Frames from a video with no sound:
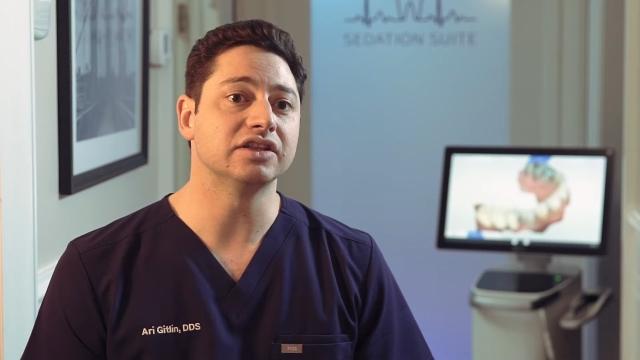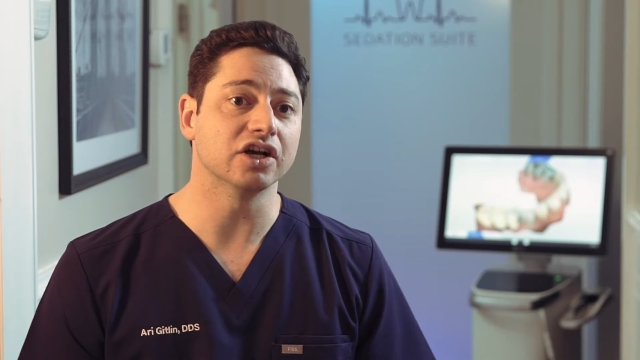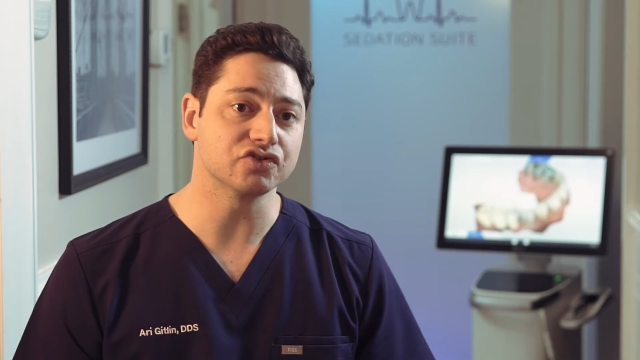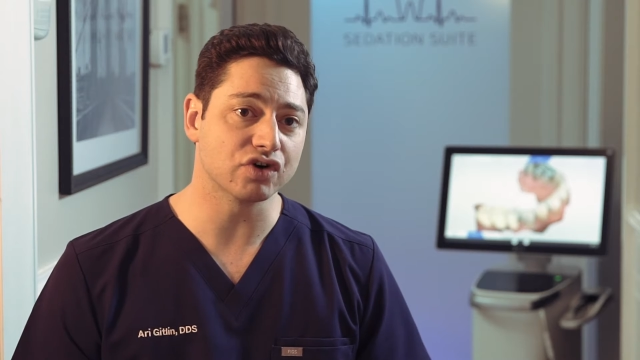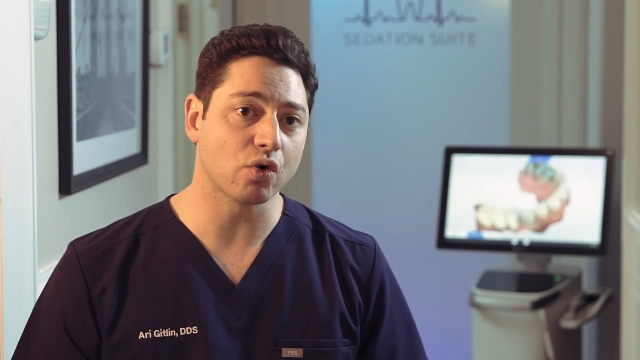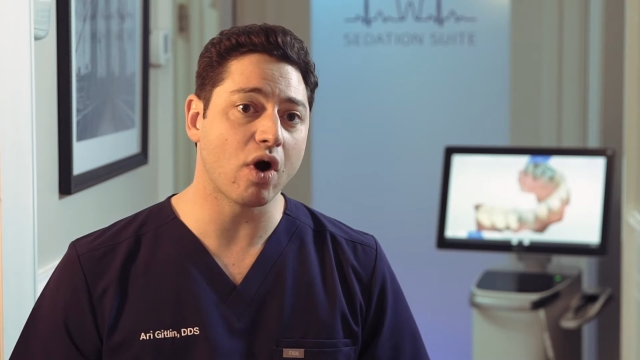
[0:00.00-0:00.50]
It
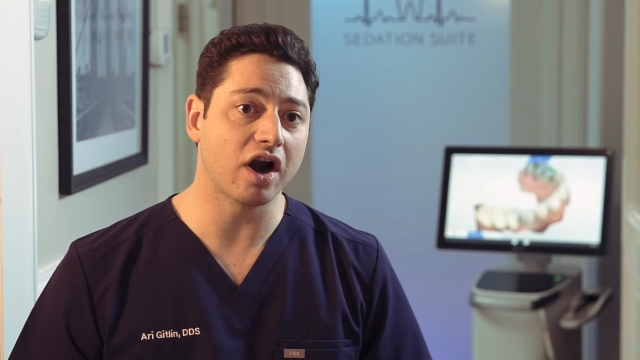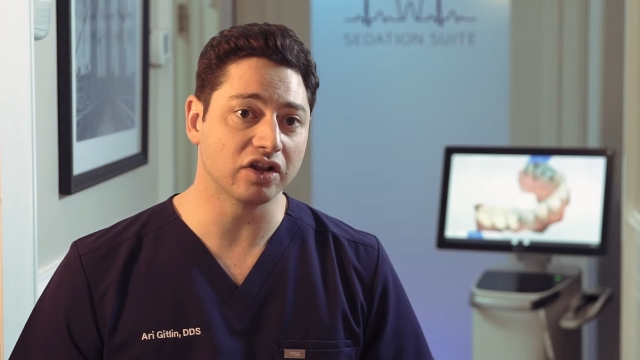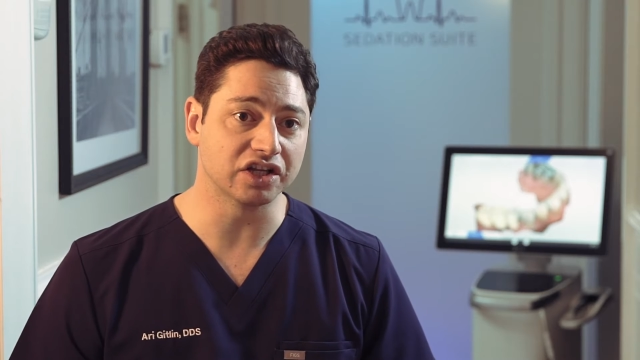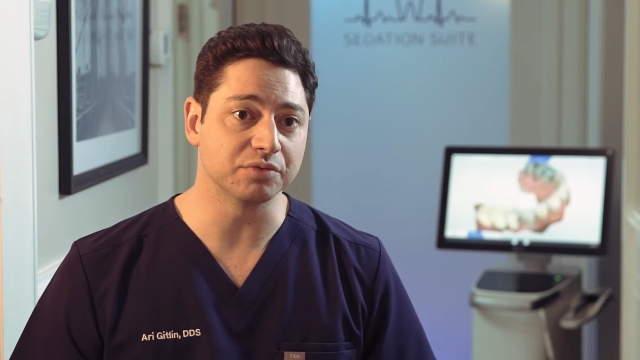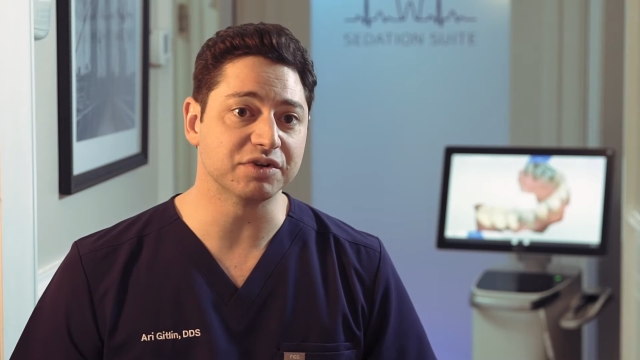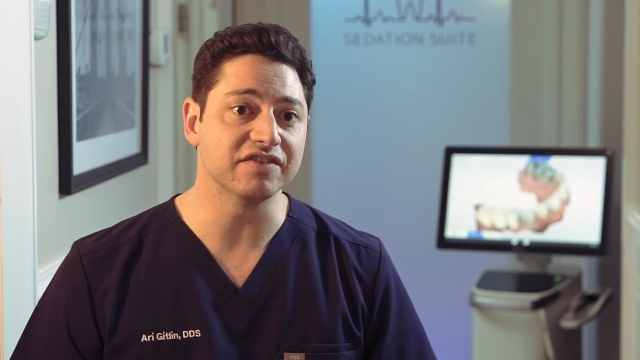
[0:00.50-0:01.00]
does require a
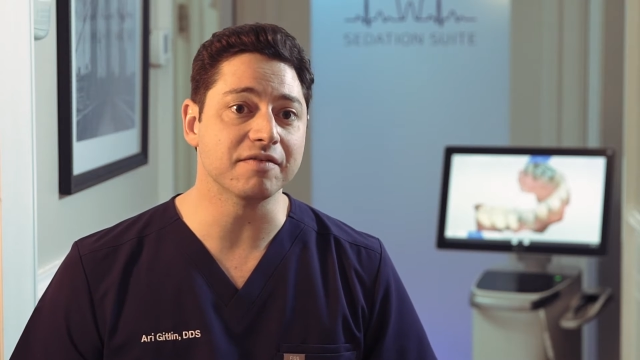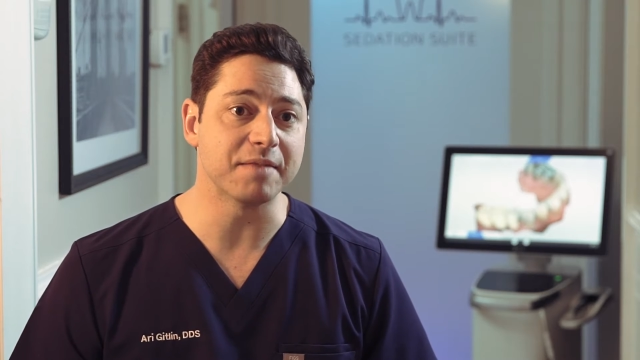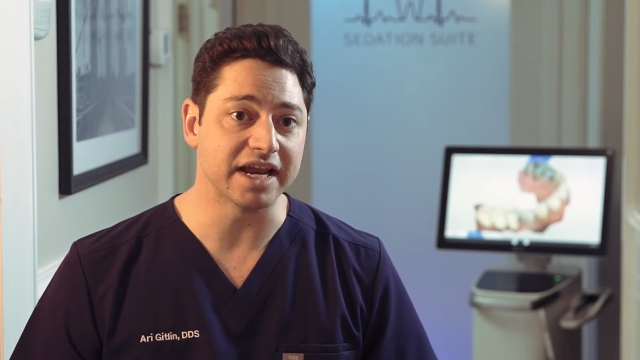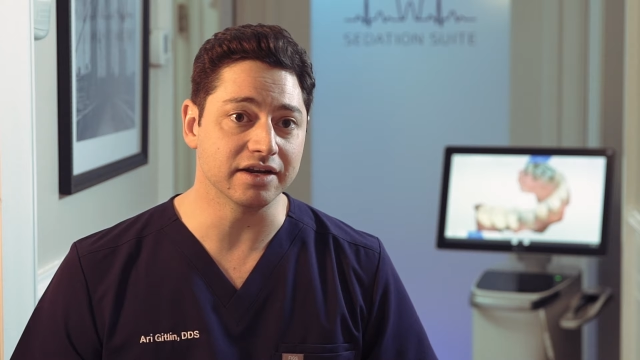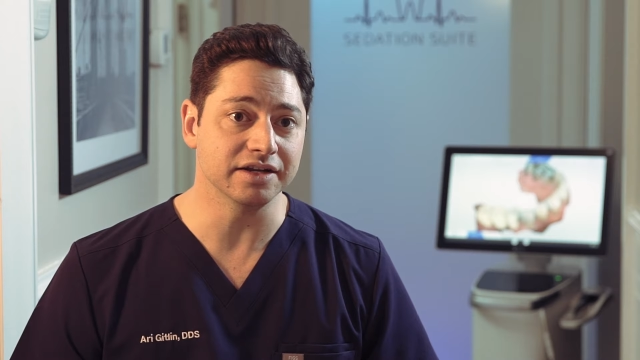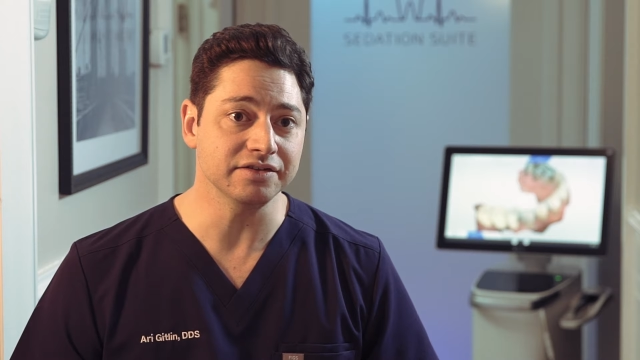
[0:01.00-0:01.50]
little bit of a
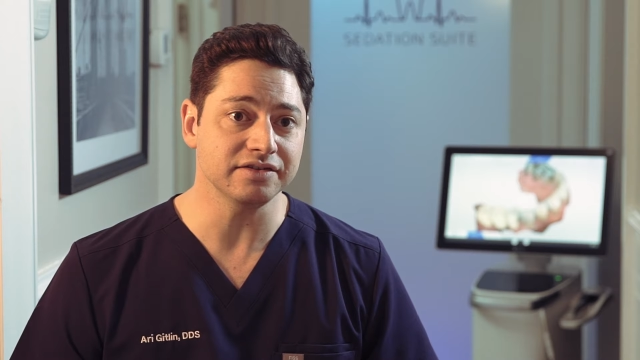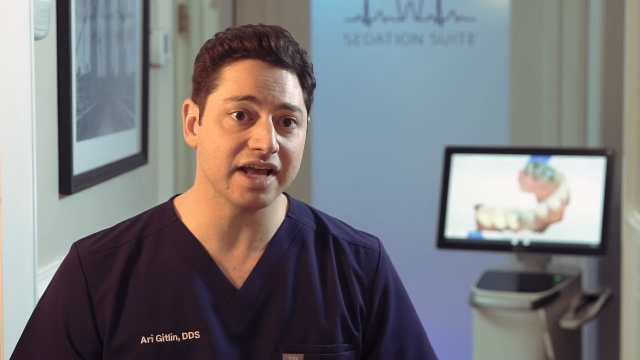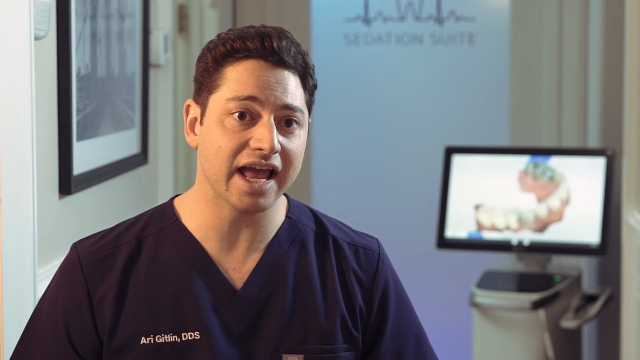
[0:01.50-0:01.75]
maintenance,